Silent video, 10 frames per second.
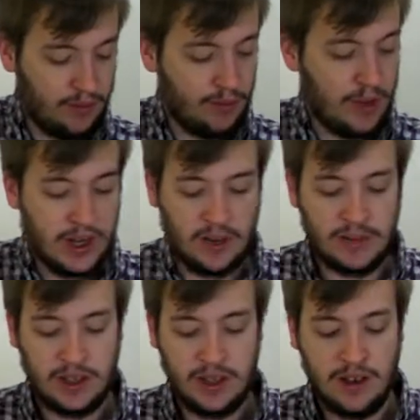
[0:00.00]
when it
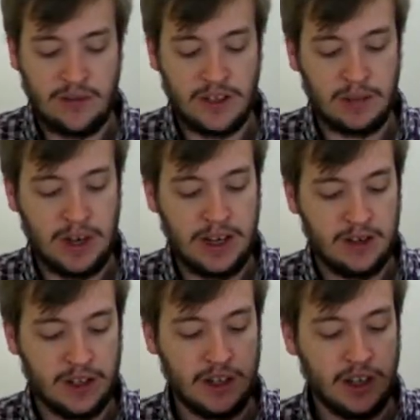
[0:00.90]
comes to visibility on
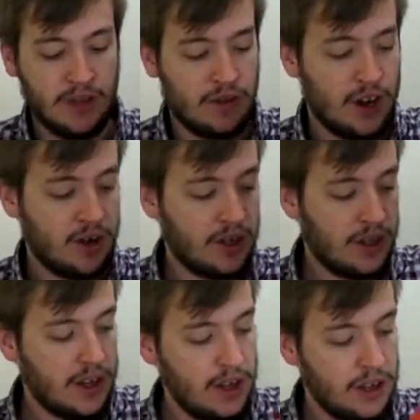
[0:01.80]
the side of the road,
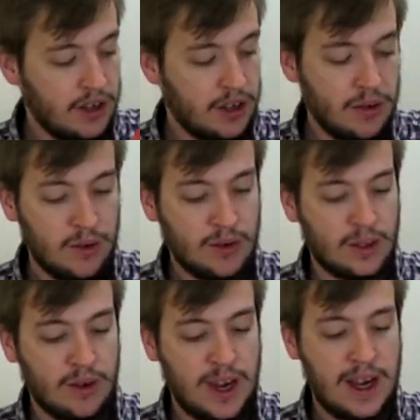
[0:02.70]
you
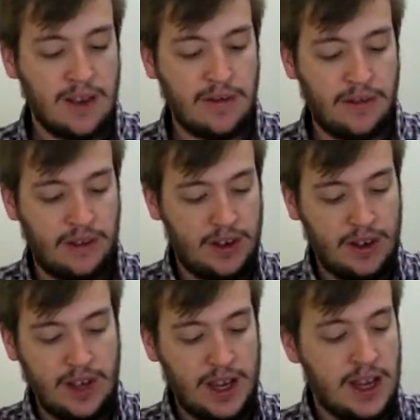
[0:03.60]
also have
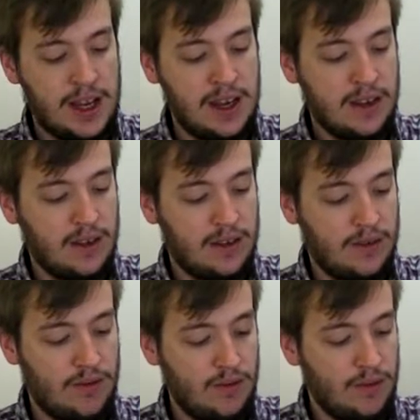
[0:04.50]
a
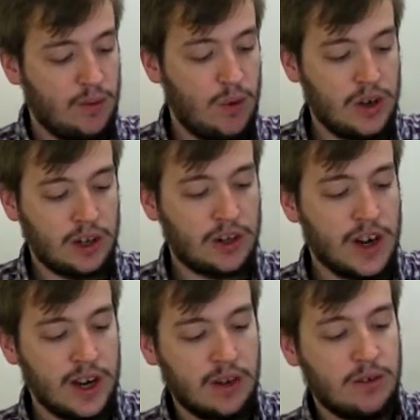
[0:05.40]
warning
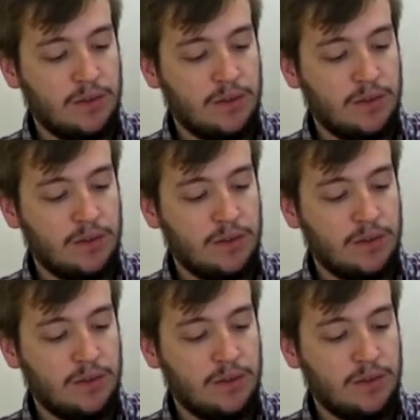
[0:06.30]
triangle,